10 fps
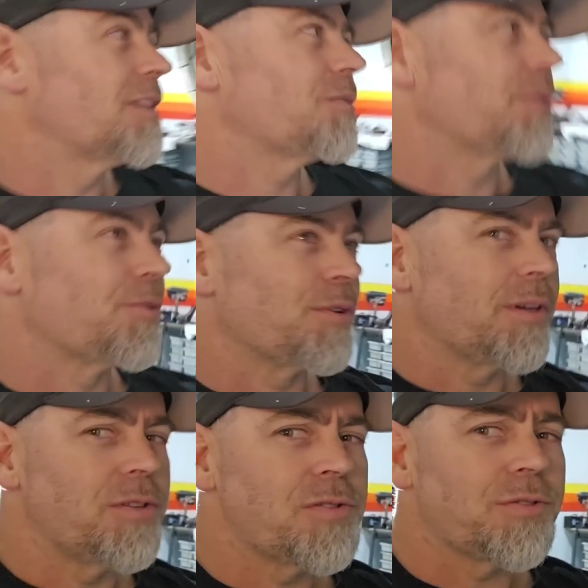whether I
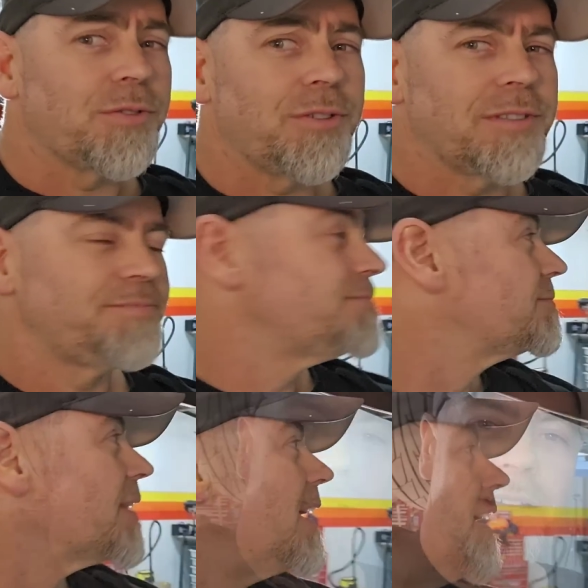use it or not.
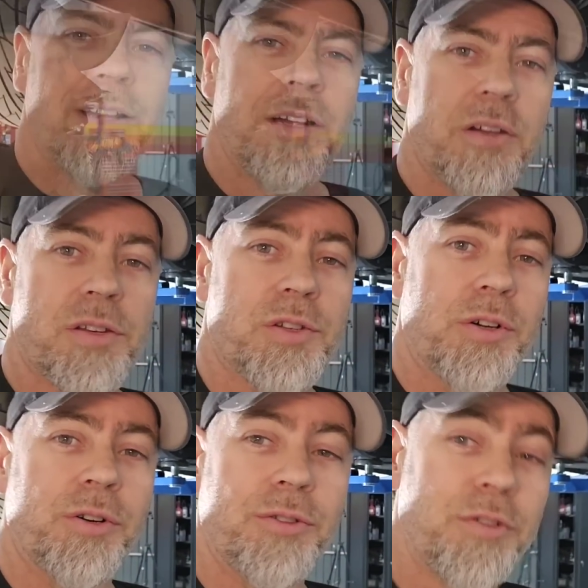
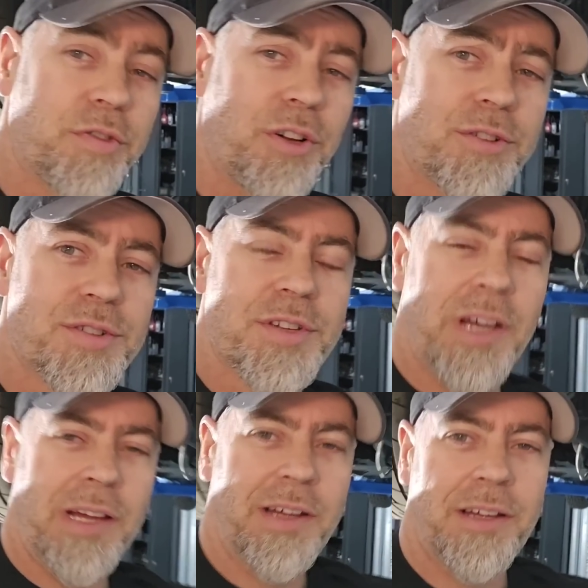So new floaters,
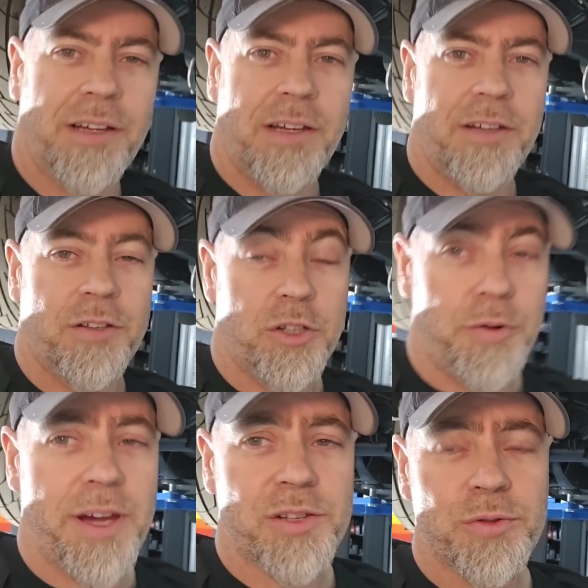
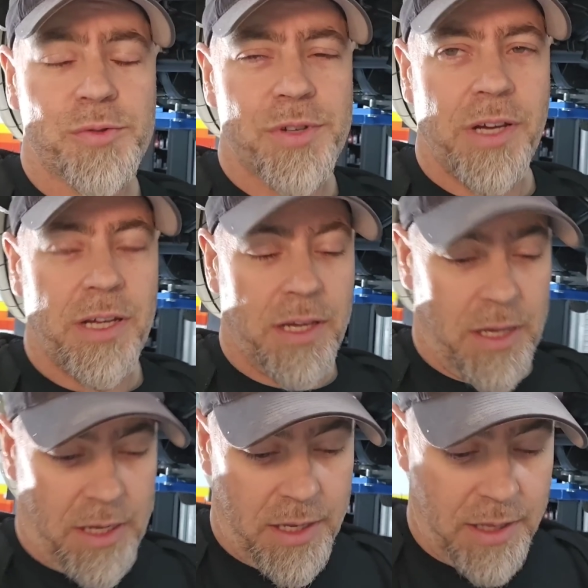new axles.
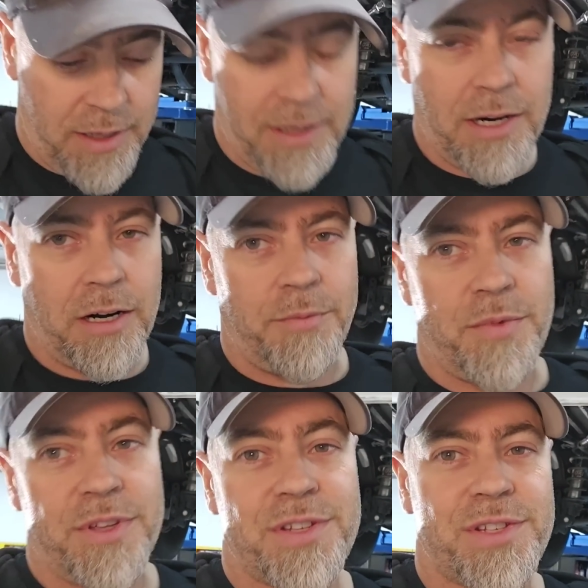
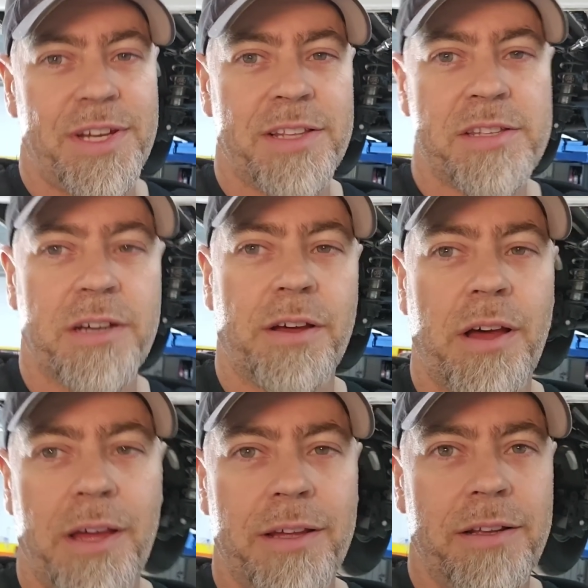The center,
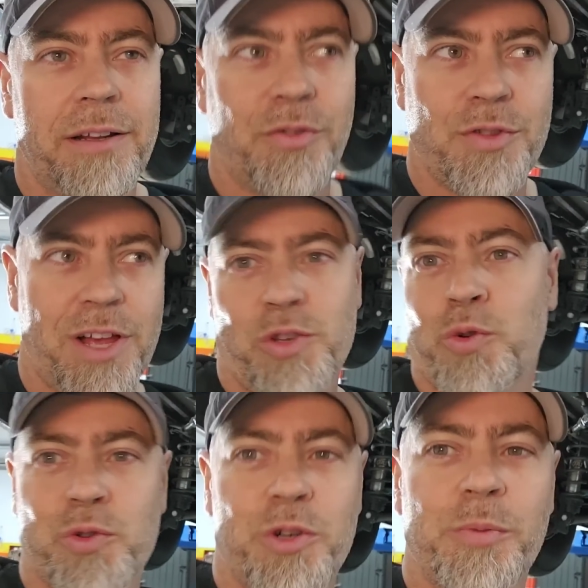that's
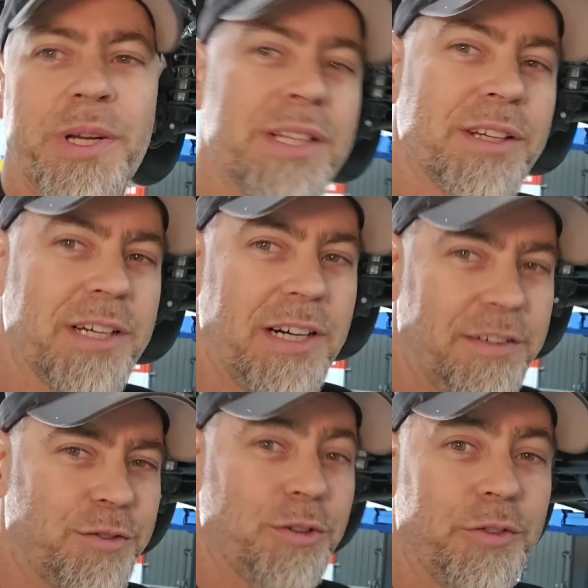also been in the car
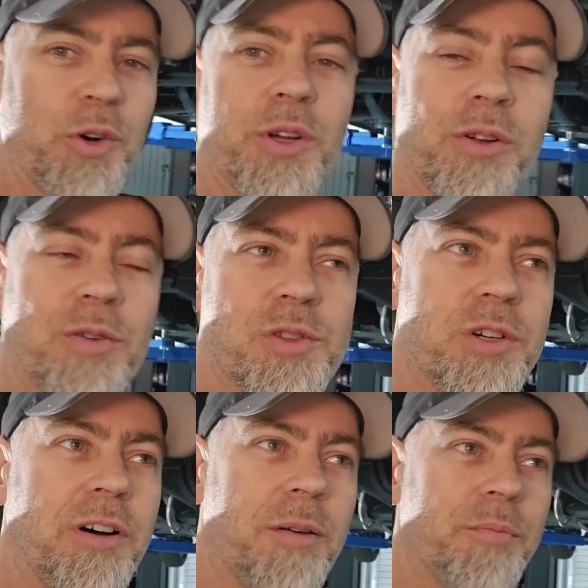for a very long
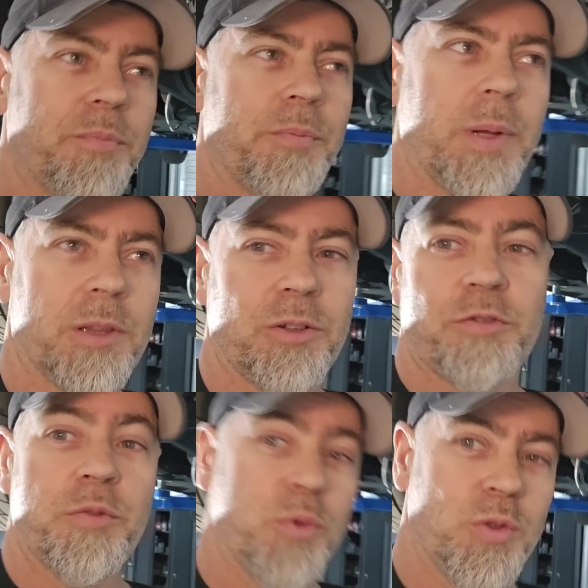time. A lot
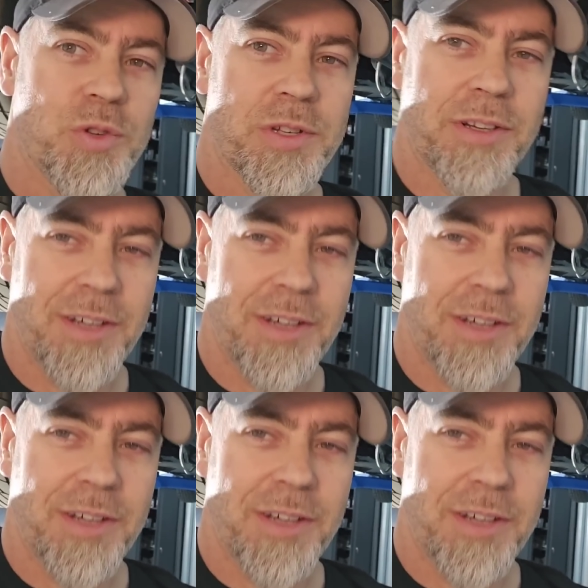of abuse.